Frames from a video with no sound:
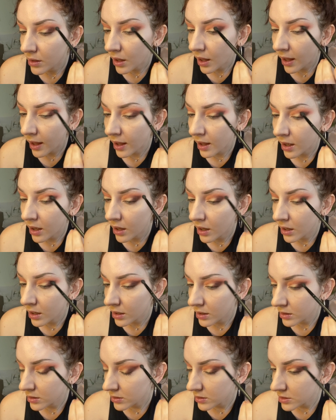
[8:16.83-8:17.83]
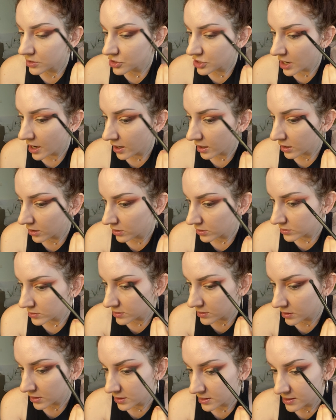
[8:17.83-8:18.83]
And the shadow
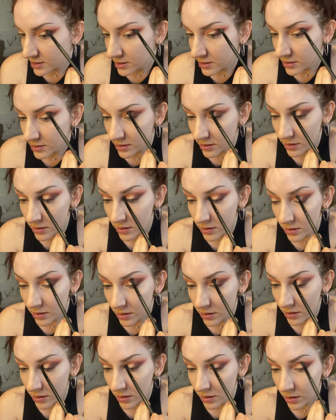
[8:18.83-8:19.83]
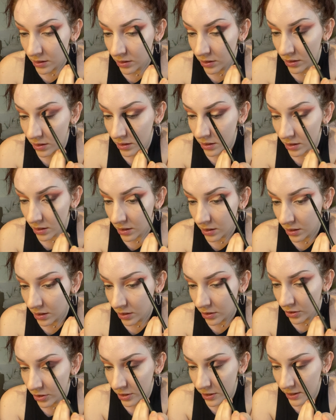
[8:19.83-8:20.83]
isn't
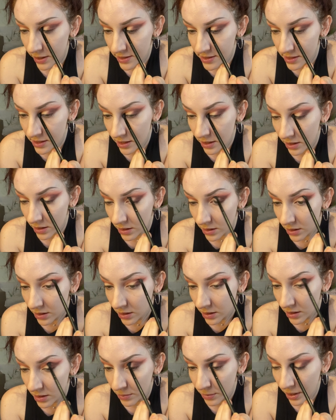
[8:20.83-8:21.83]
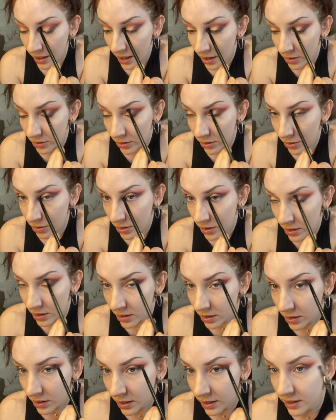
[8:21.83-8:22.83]
creasing in my outer
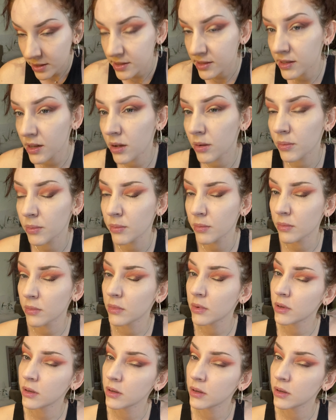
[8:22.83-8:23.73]
corner like some